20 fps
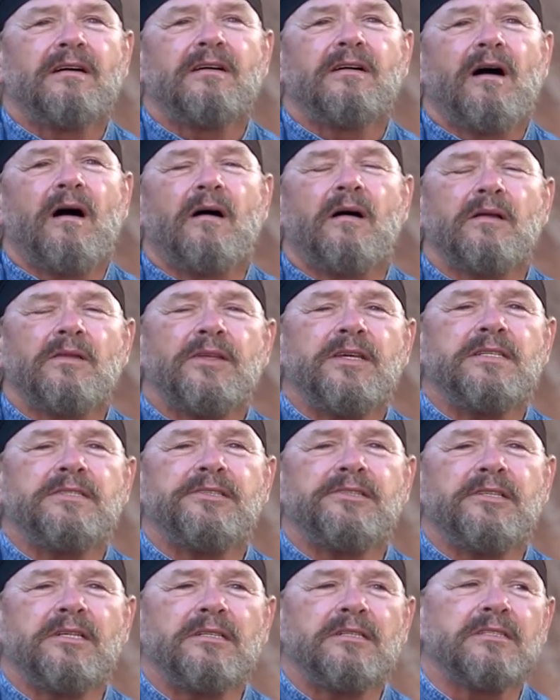All
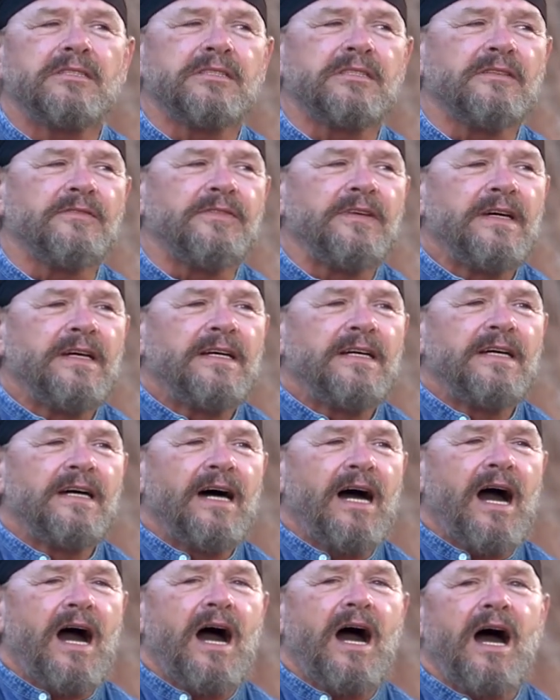these years of
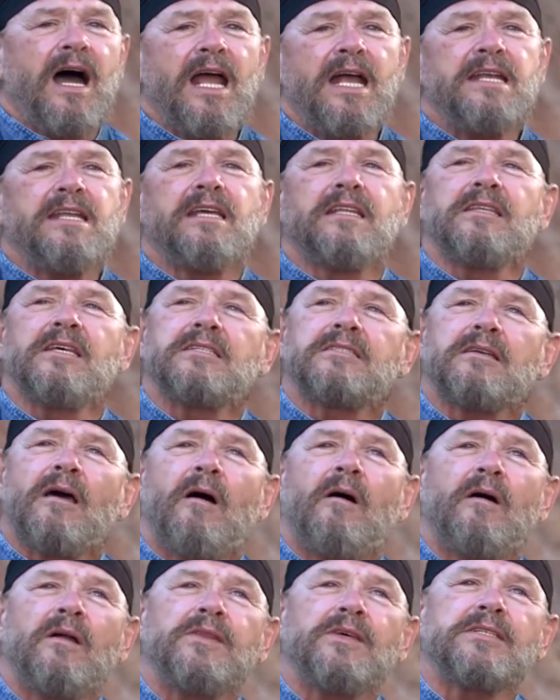hiding this,
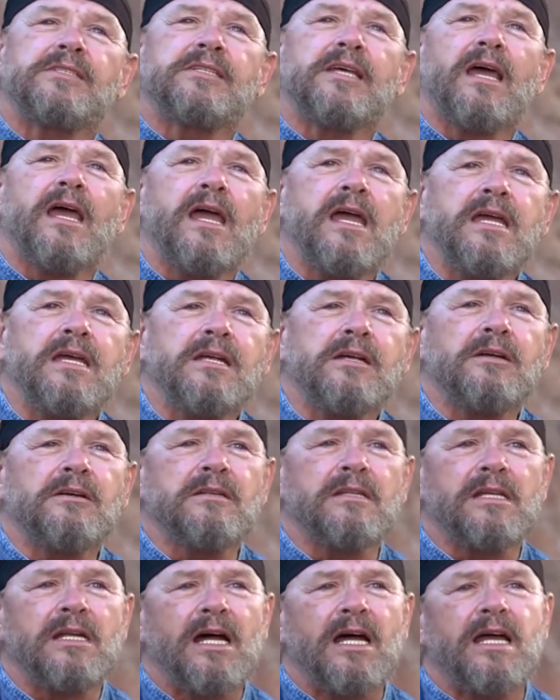all this anger
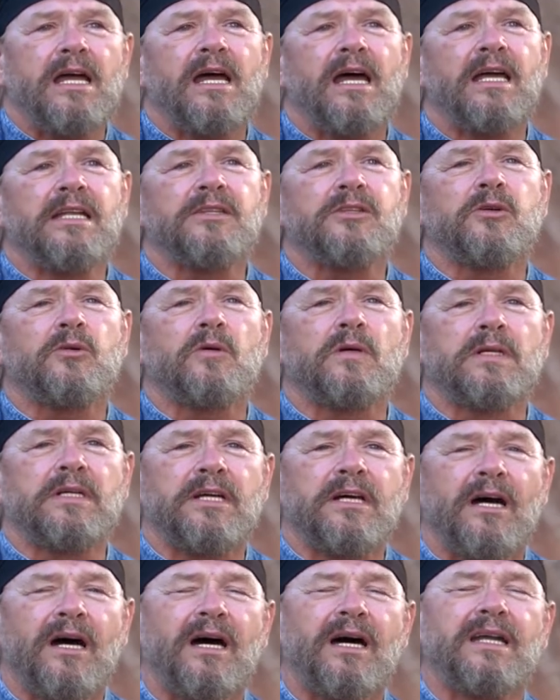that I had toward
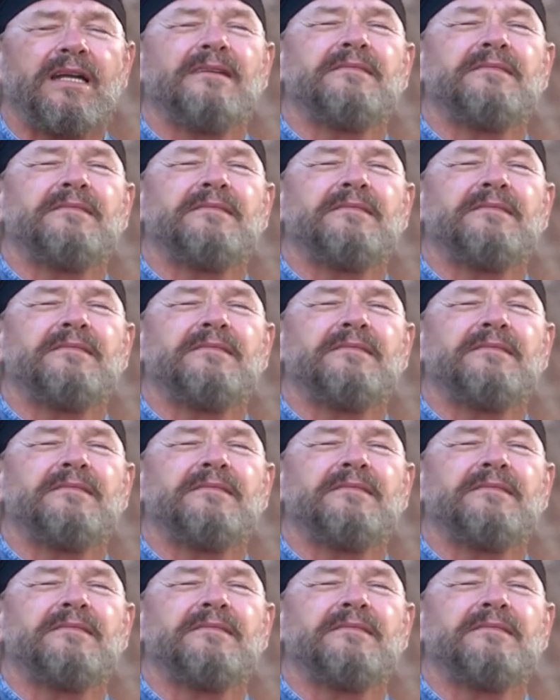God,